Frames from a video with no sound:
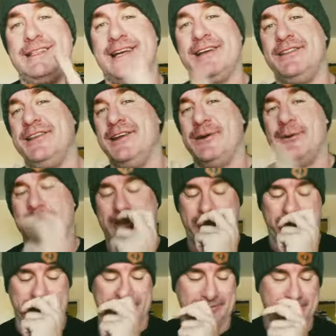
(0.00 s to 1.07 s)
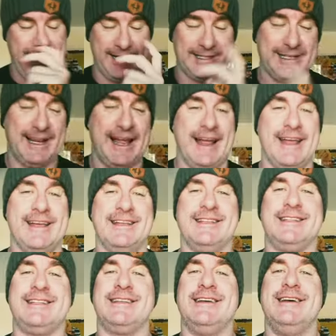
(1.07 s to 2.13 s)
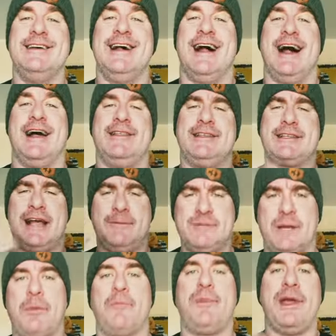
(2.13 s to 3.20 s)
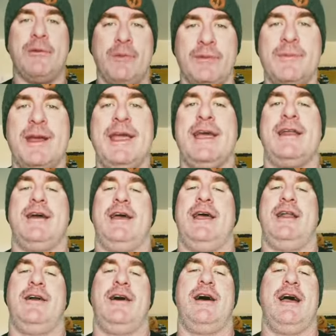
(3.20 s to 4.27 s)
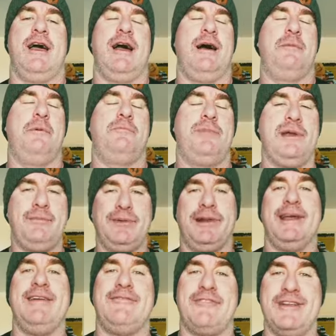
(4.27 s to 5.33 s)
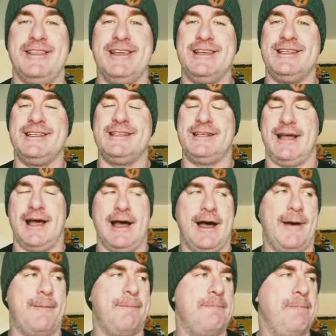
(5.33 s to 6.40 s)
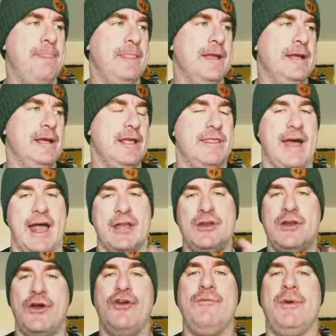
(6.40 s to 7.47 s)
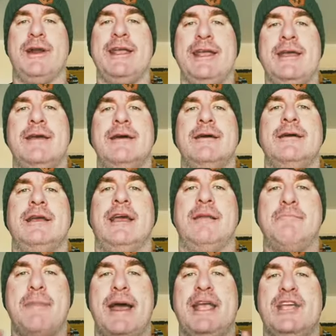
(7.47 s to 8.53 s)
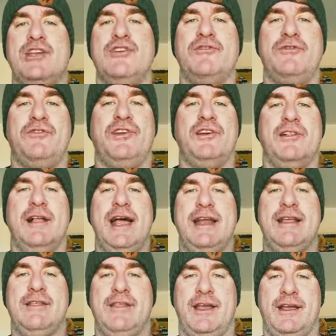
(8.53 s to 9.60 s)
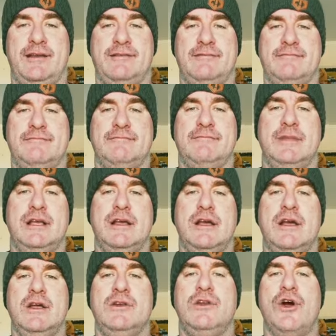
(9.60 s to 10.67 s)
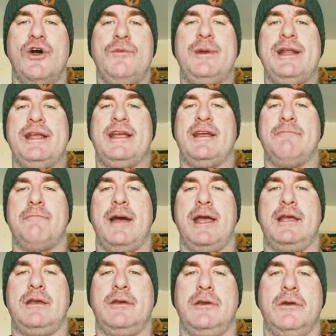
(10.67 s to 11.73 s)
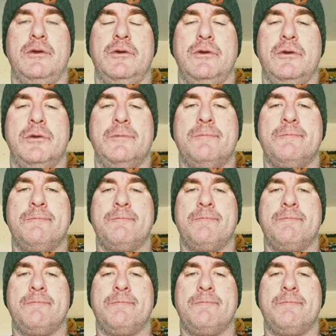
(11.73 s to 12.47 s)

Second thing I want to talk to you about today is this comes up a bit with me, and I'm a big believer in this, that nobody can make you feel anything. Nobody can make you